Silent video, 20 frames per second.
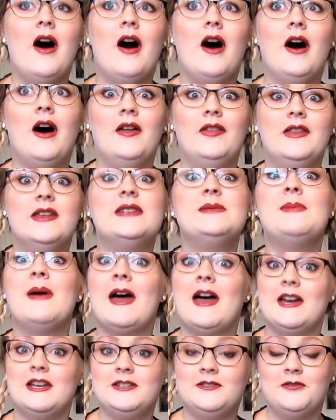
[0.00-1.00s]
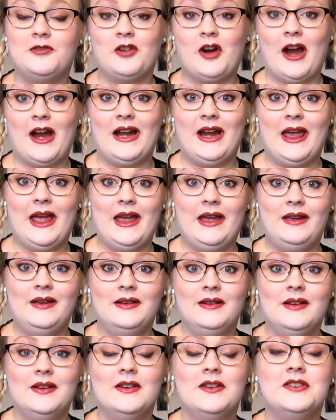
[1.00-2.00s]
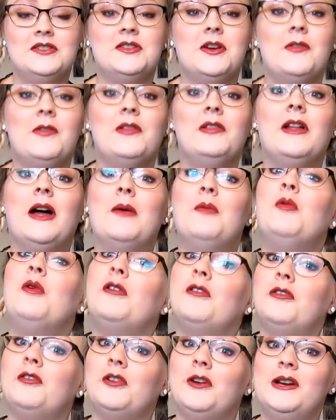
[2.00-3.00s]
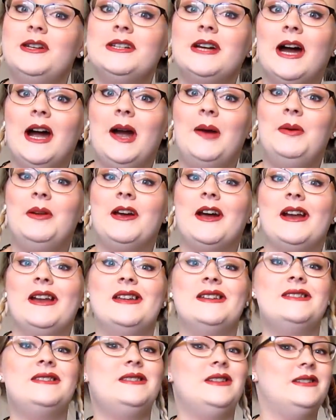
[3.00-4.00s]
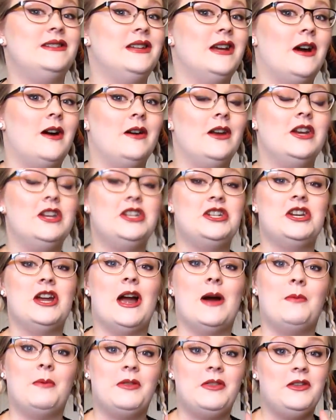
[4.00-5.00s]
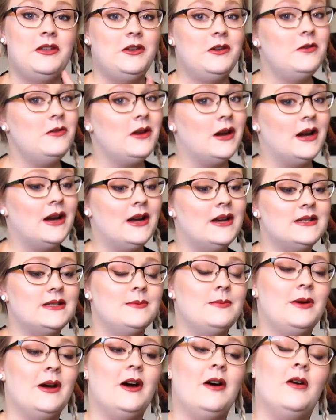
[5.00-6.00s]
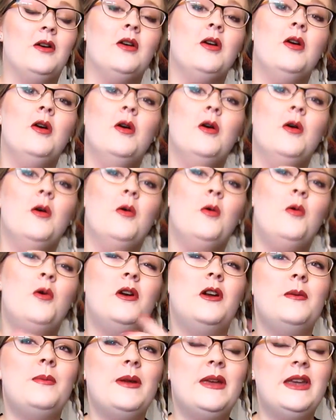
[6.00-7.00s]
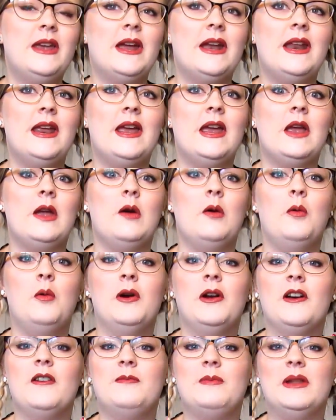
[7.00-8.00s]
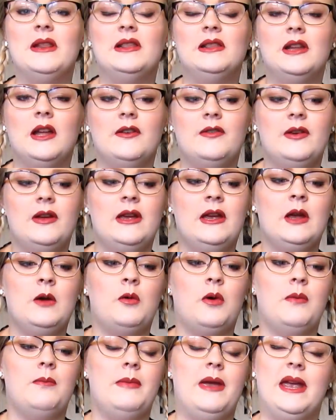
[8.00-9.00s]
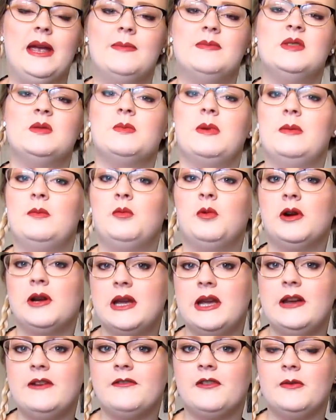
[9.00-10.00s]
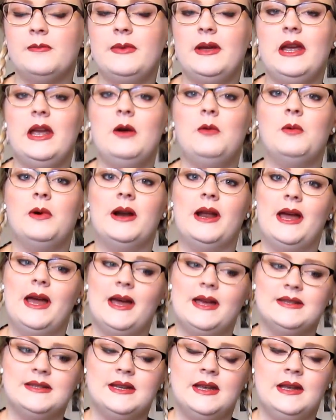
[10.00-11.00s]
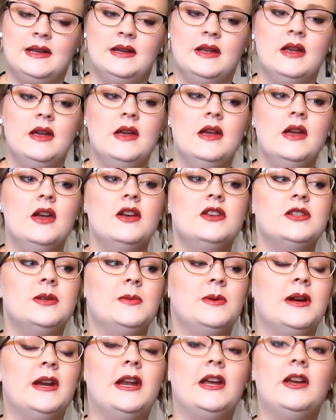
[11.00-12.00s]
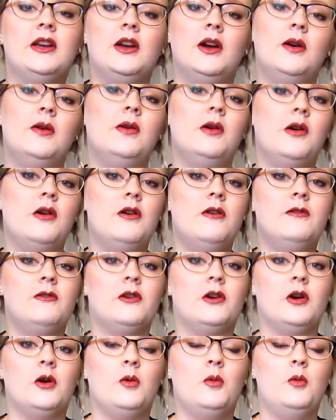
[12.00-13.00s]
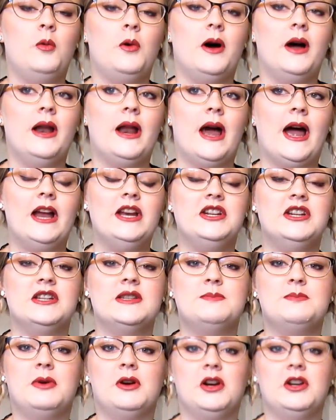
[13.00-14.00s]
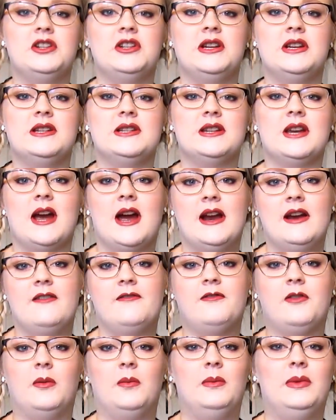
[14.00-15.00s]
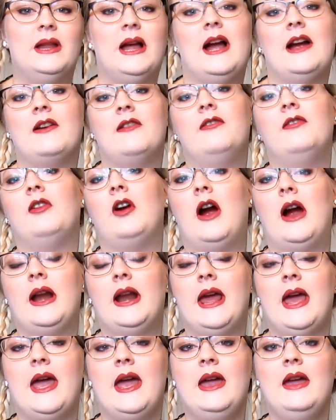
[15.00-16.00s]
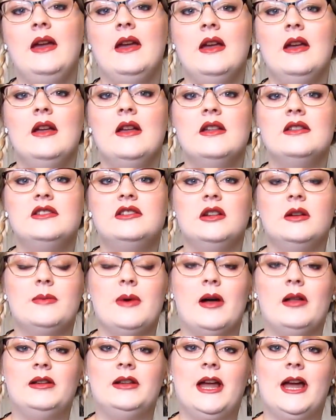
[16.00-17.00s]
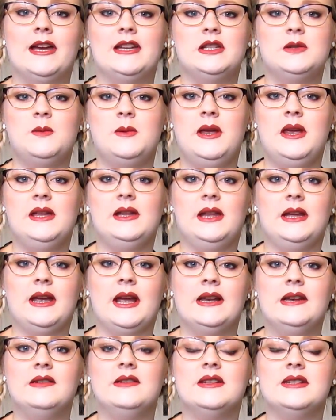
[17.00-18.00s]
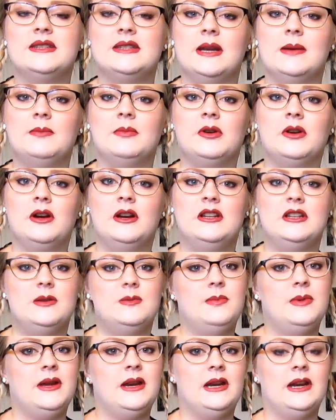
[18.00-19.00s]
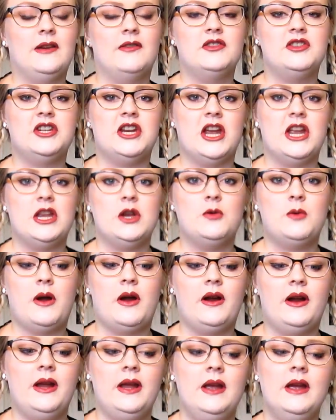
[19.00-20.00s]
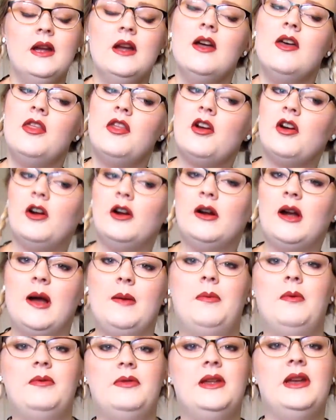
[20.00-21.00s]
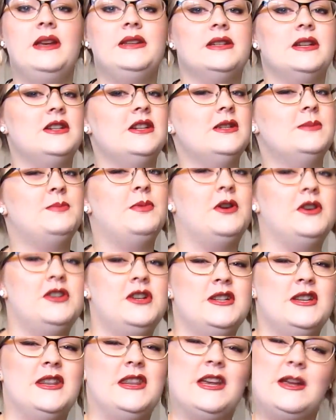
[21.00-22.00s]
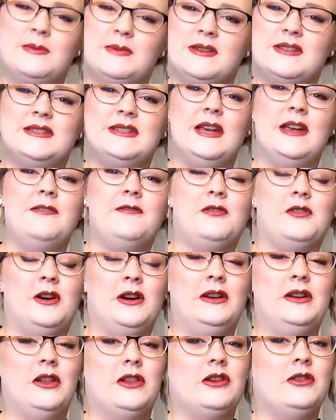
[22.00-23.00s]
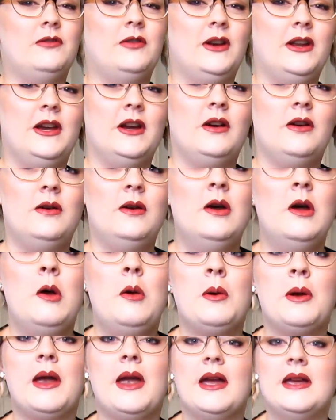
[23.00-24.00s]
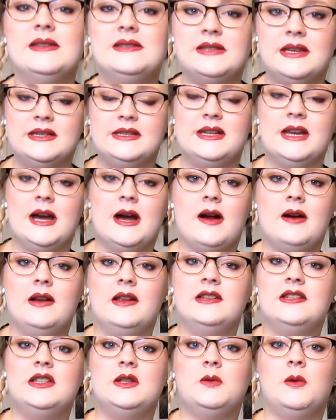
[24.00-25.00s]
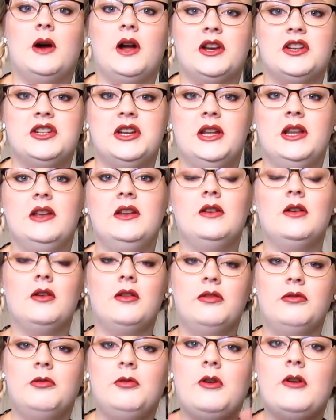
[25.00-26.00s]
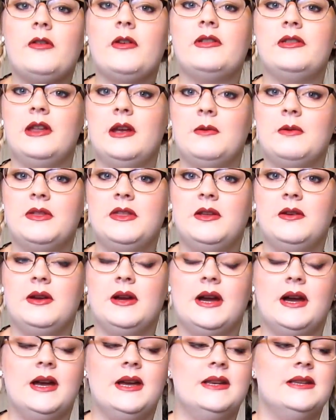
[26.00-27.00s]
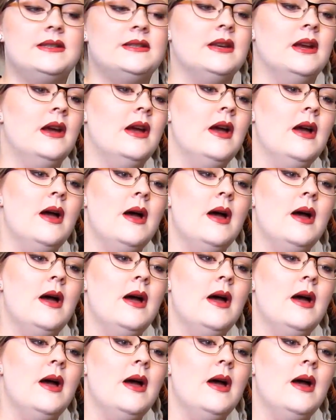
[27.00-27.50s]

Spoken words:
on this past Friday. So I have a lot more free time to kind of sit down and chat with you guys about what I've been getting, what I've been loving, what makeup's been working for me and what hasn't. So we kind of go over what I just purchased kind of from Black Friday till about last week, like end of December into the beginning of January. There are a couple things I just purchased I think I'm going to save for another video. I'm going to sit down and swatch it and go through everything with you guys.